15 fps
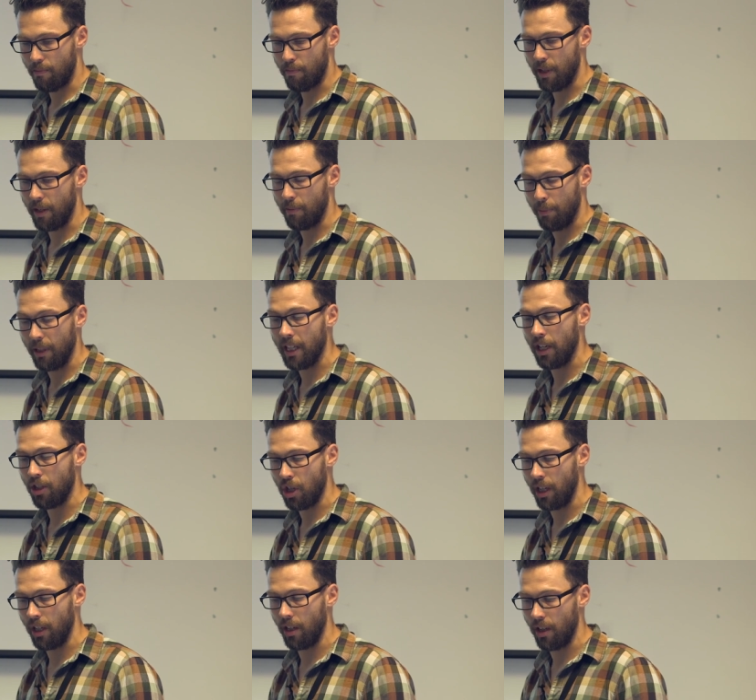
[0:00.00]

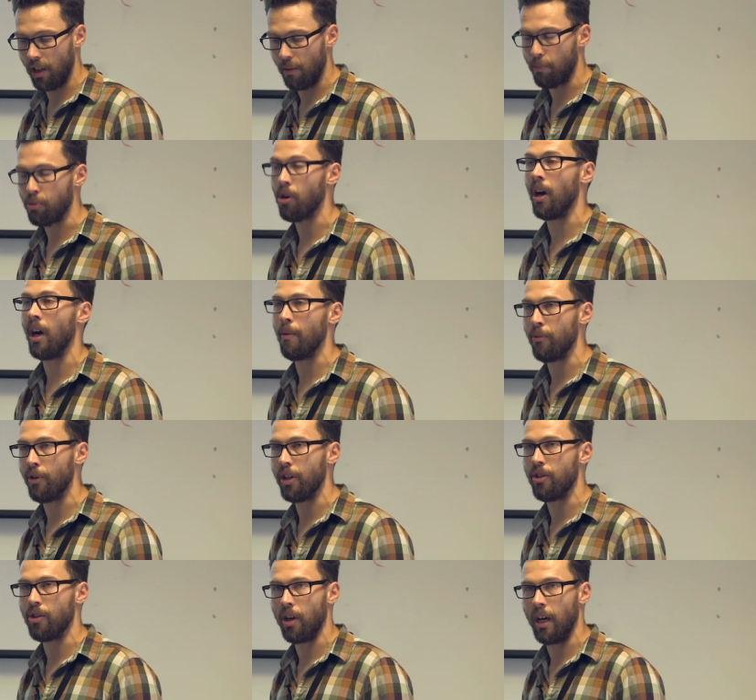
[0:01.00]
potentially the
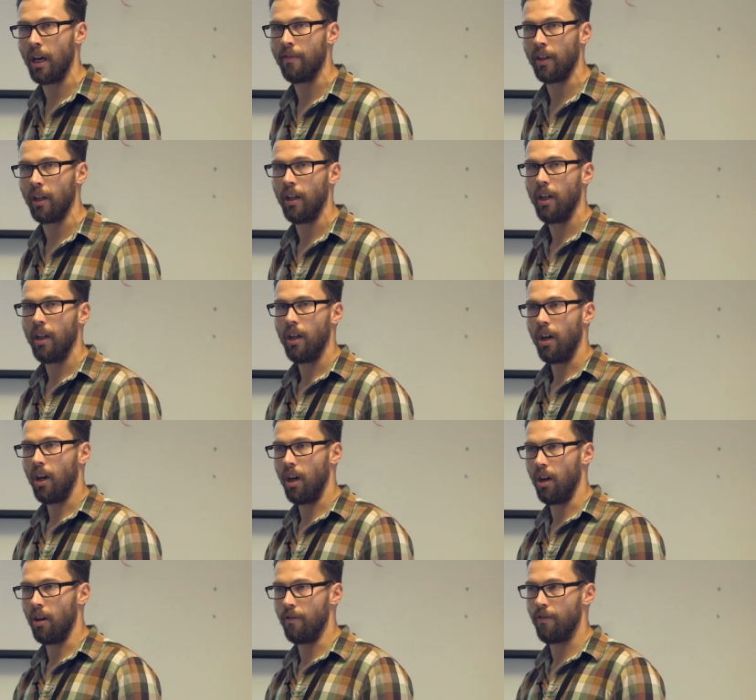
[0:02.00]
primary driver
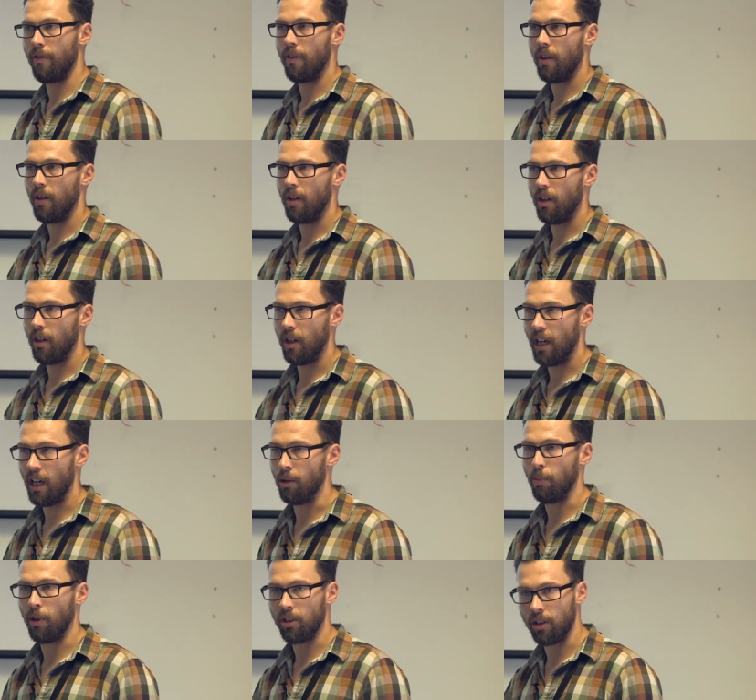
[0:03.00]
of
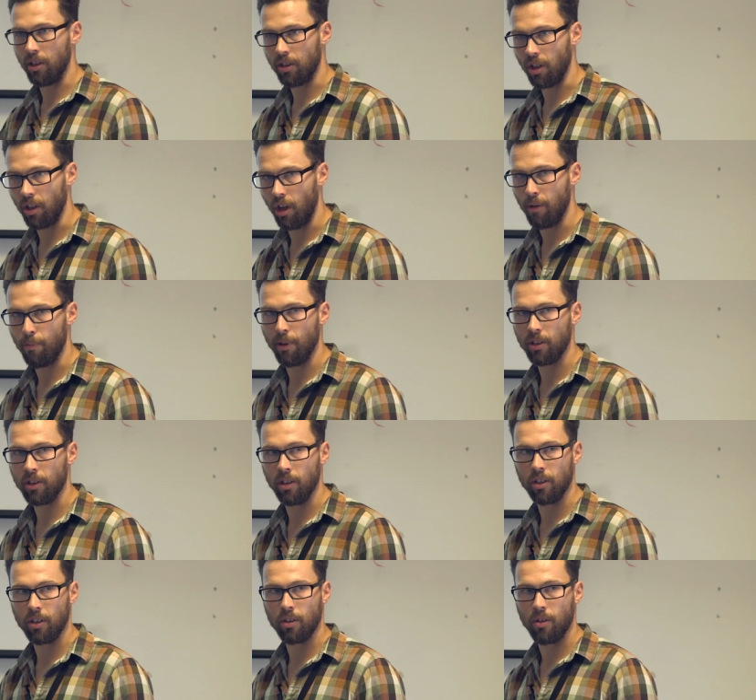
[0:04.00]
helplessness and
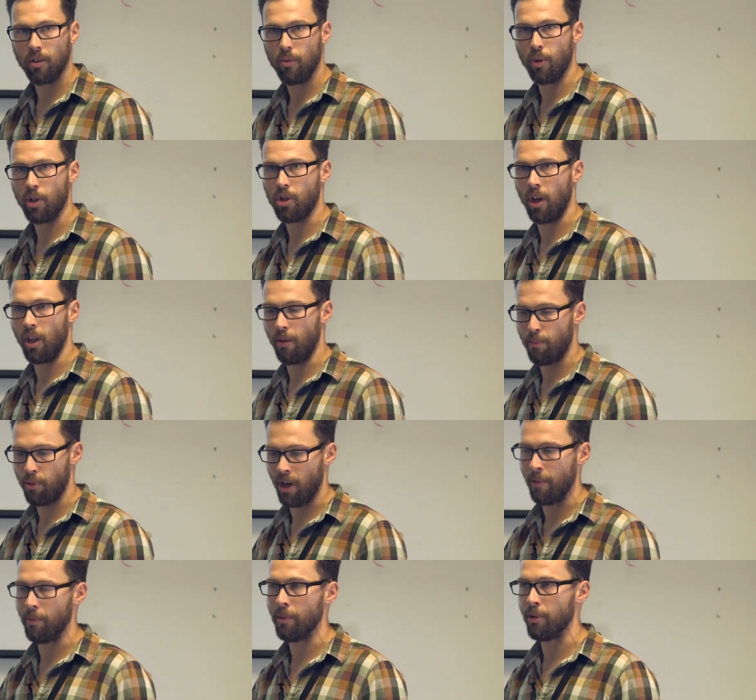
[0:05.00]
hopelessness, which are the
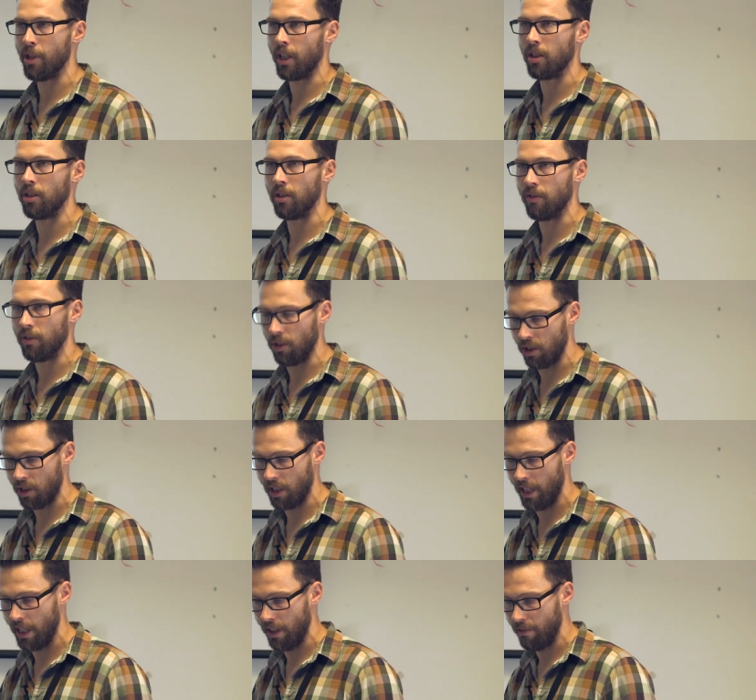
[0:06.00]
primary predictors of
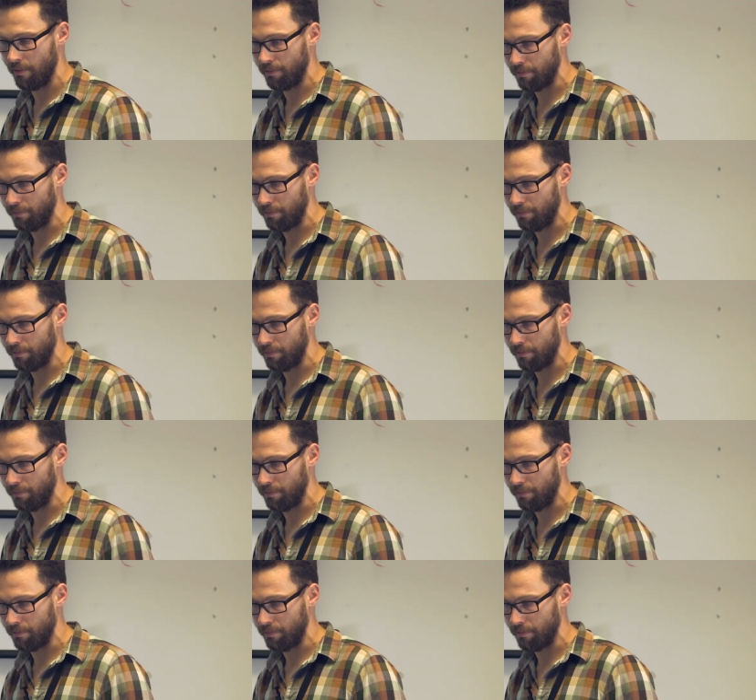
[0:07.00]
suicide.